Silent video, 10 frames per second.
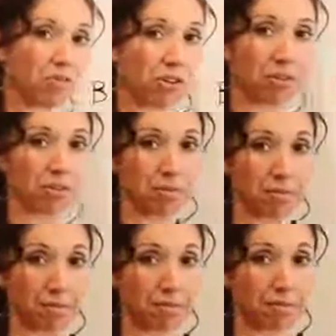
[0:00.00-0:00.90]
charge.
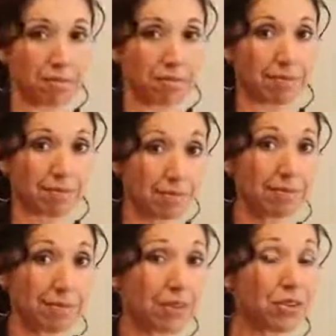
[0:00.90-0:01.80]

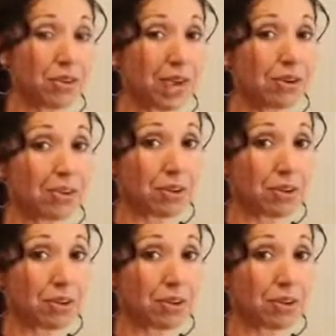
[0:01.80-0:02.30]
So now it's